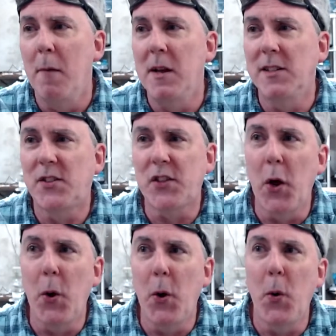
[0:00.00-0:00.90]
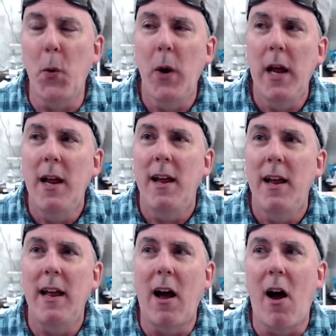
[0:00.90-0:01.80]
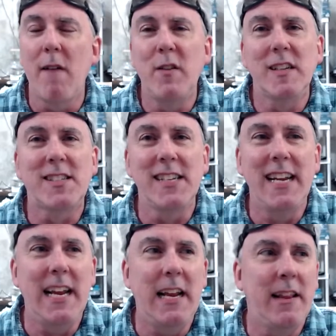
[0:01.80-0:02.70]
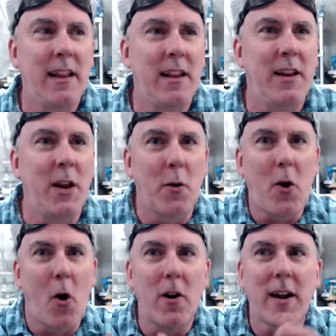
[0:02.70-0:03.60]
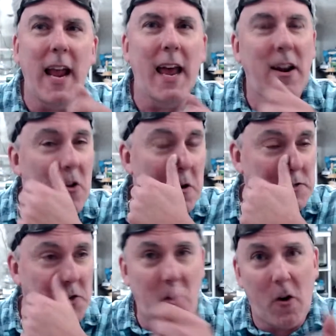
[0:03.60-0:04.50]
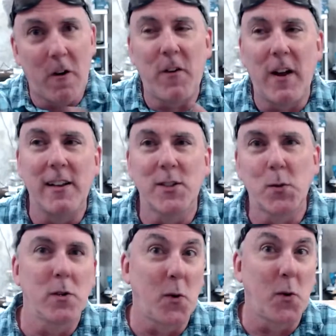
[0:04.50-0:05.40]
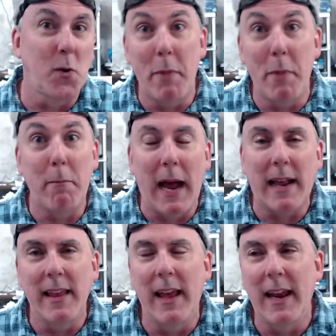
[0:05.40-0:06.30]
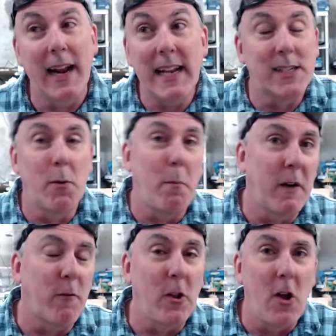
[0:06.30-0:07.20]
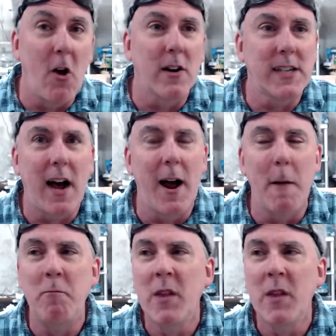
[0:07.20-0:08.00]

So obviously, card catalogs or card files were sort of big back then, and I guess they were big for a long time.